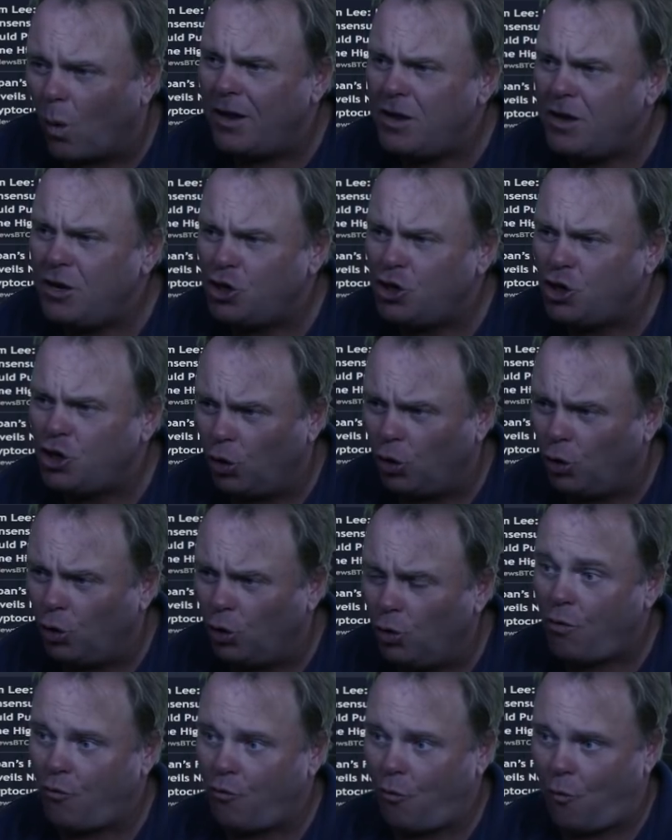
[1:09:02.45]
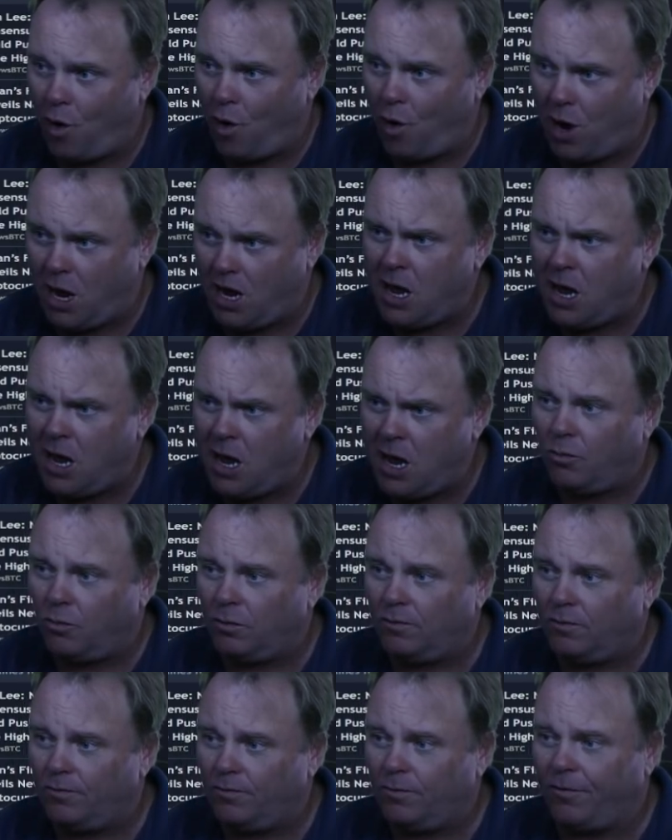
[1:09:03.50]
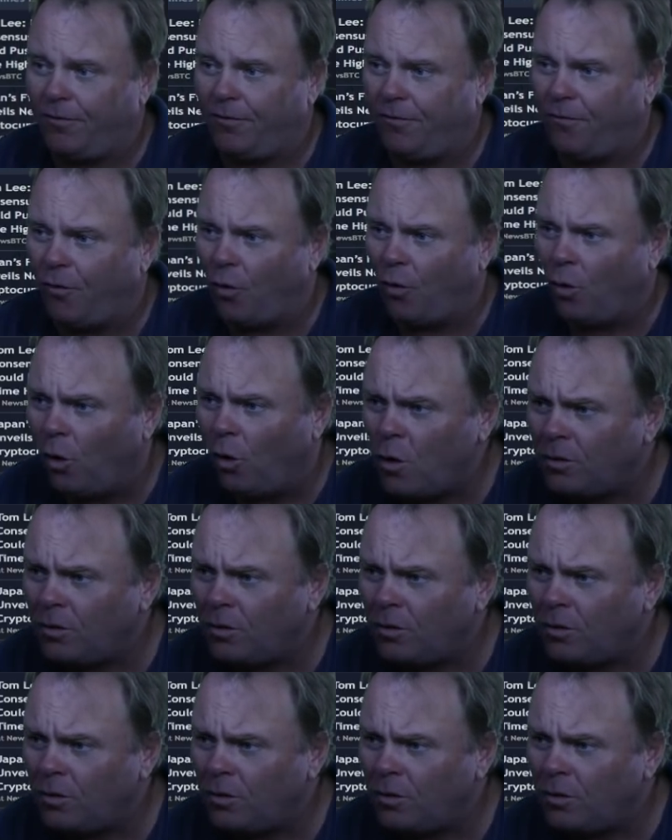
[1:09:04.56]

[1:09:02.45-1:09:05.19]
2, 3, the 4.